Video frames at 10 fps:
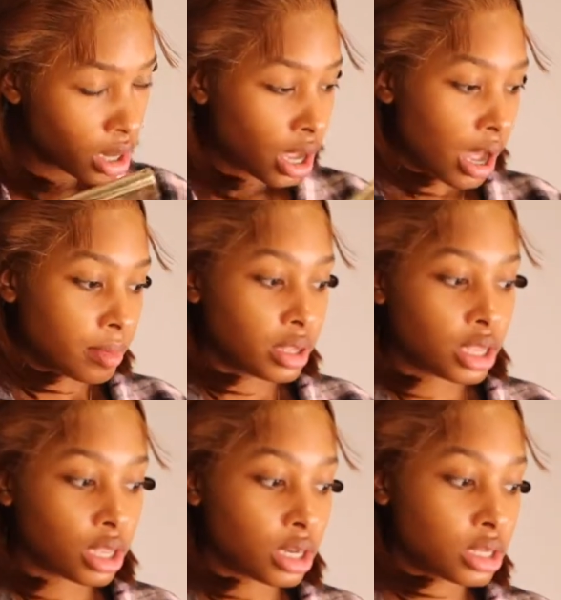I be
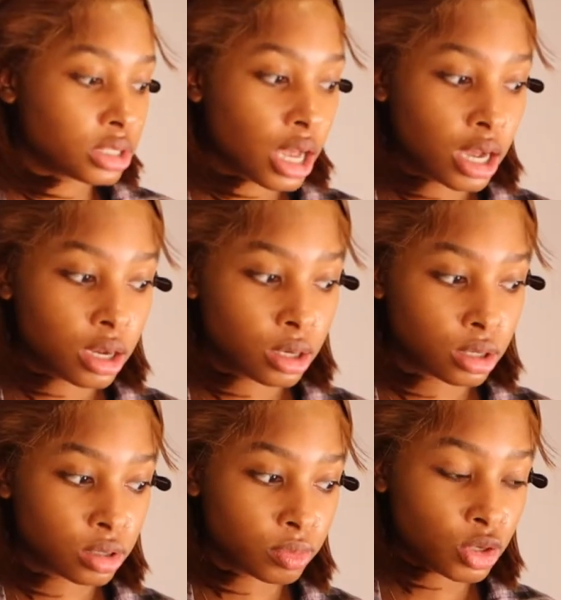getting this hot
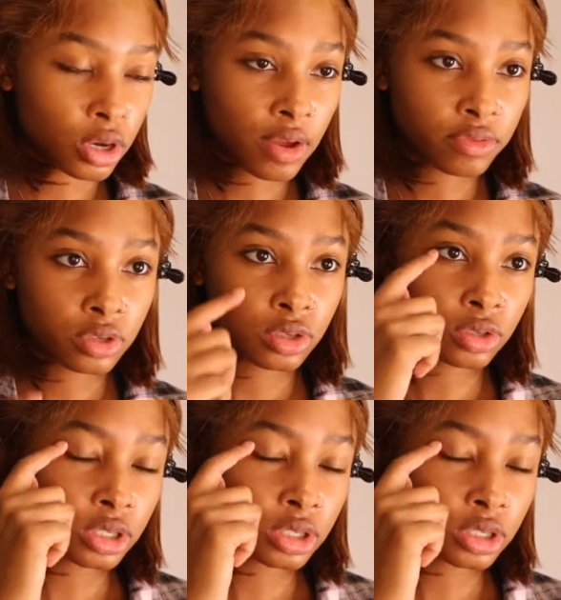comb. You'll